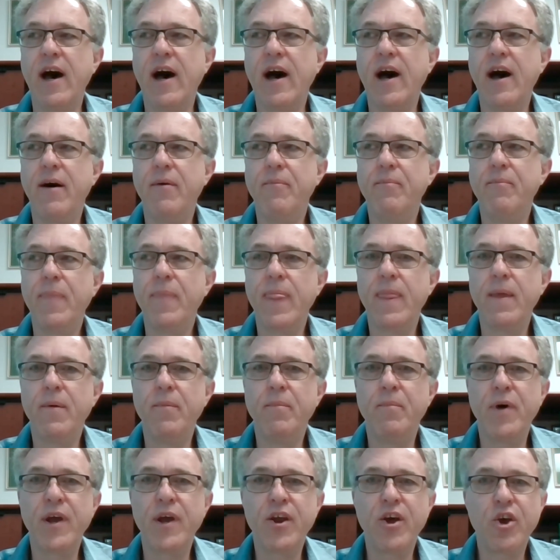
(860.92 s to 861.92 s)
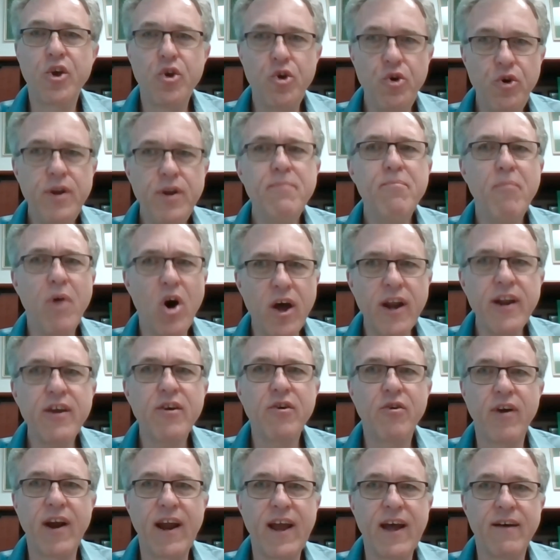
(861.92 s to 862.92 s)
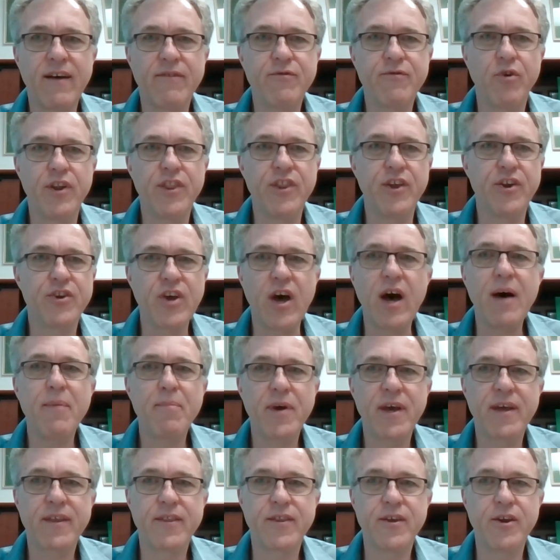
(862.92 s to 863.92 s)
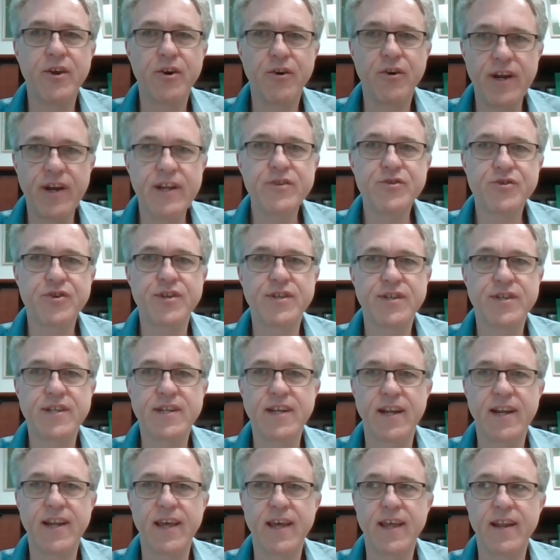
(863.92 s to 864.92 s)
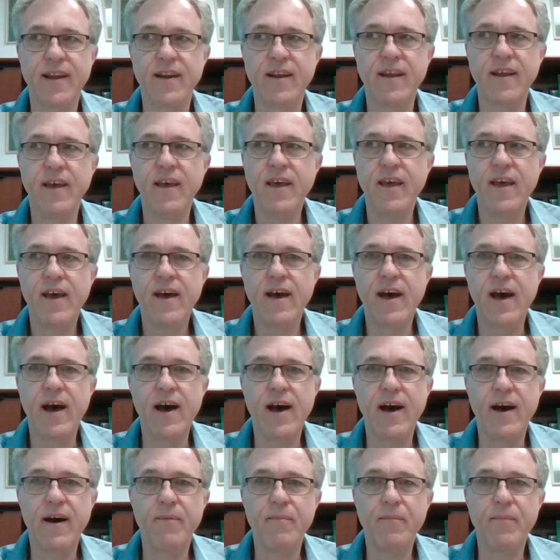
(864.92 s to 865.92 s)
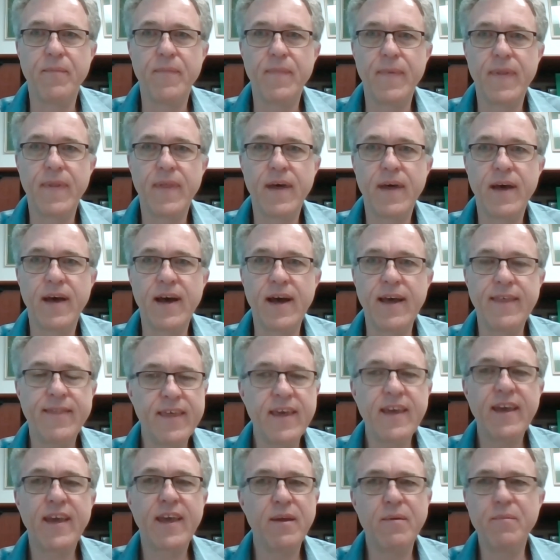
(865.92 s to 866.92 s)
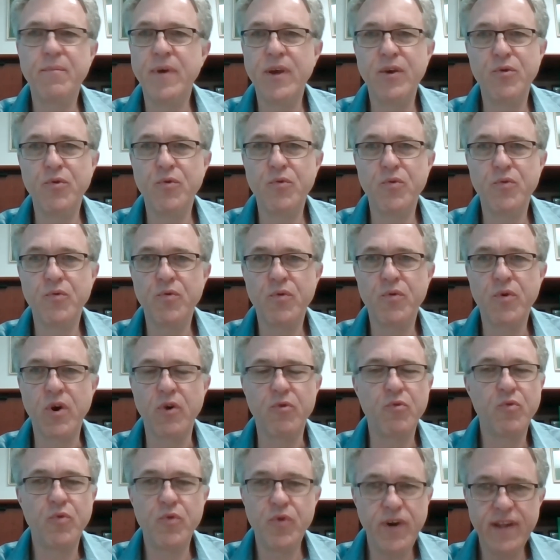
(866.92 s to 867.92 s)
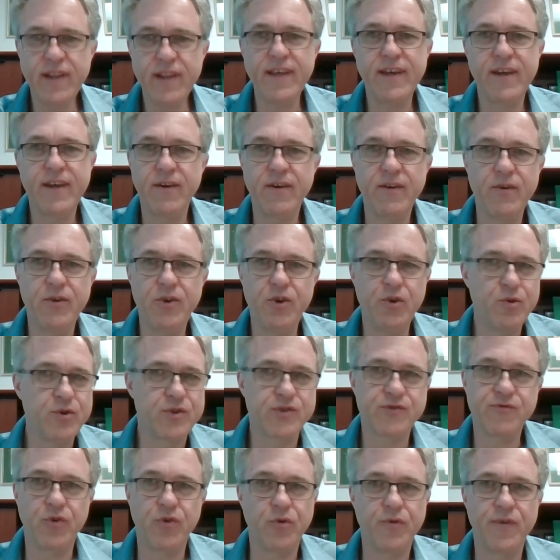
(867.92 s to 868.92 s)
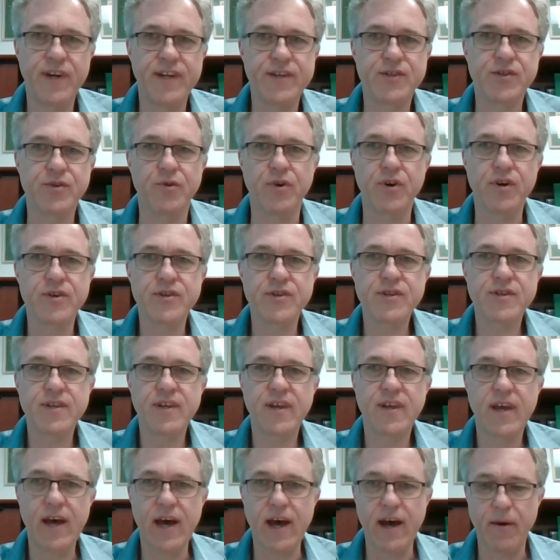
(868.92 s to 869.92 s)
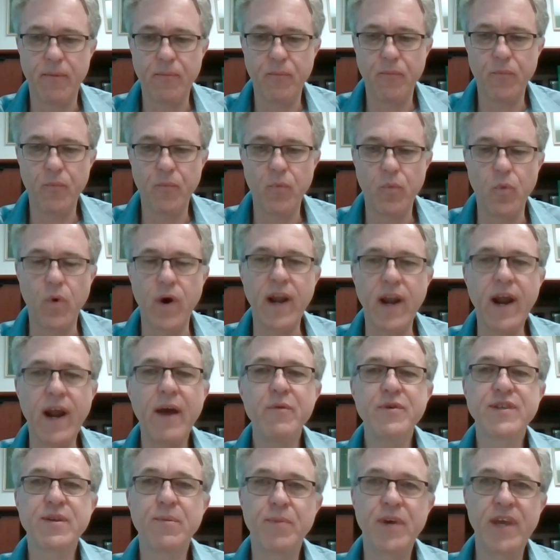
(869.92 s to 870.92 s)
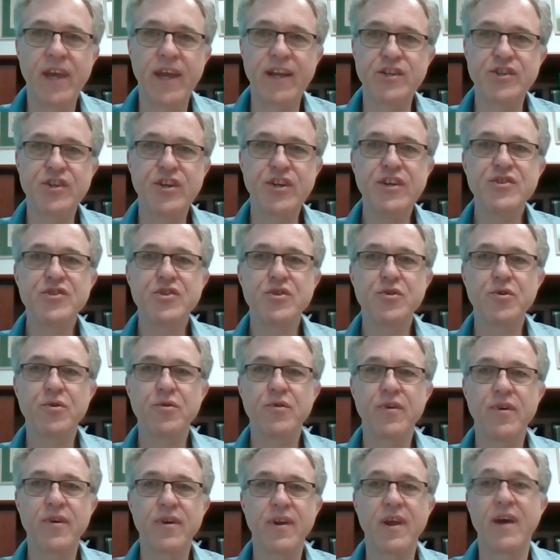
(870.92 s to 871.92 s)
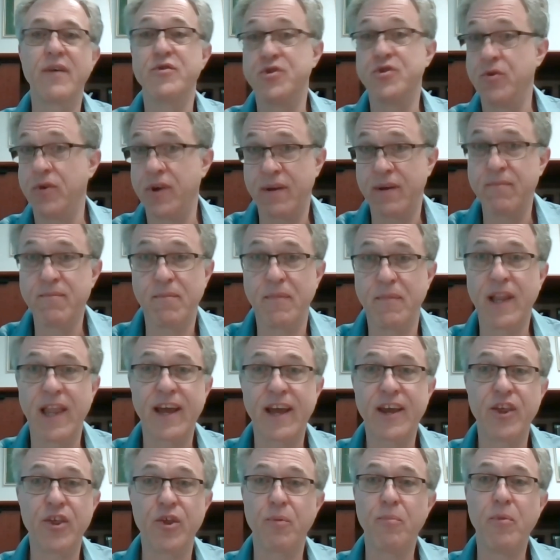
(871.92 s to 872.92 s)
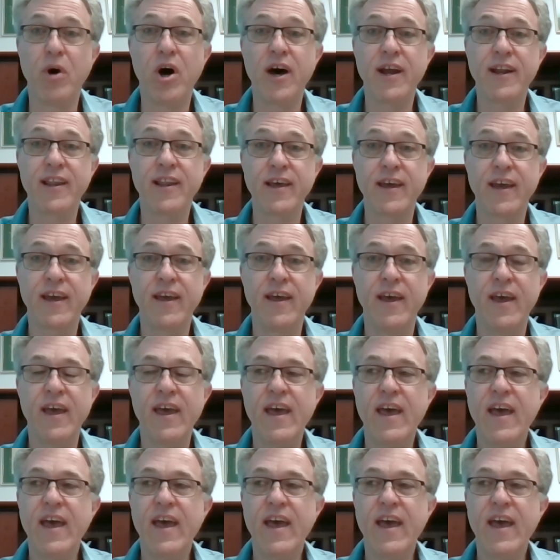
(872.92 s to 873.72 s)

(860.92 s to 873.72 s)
But a good monograph on the topic that you're interested in, I think, can be a really useful resource. When I was a PhD student, I was doing molecular modeling,